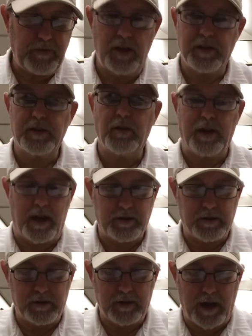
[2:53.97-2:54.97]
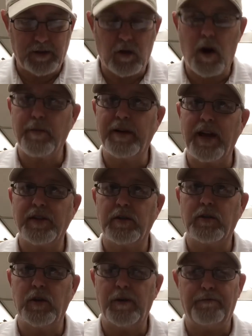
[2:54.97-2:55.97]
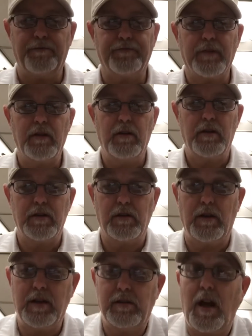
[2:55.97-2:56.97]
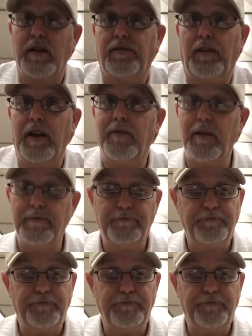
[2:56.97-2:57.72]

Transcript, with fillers: Still has nice carbonation to it. Still has nice flavor.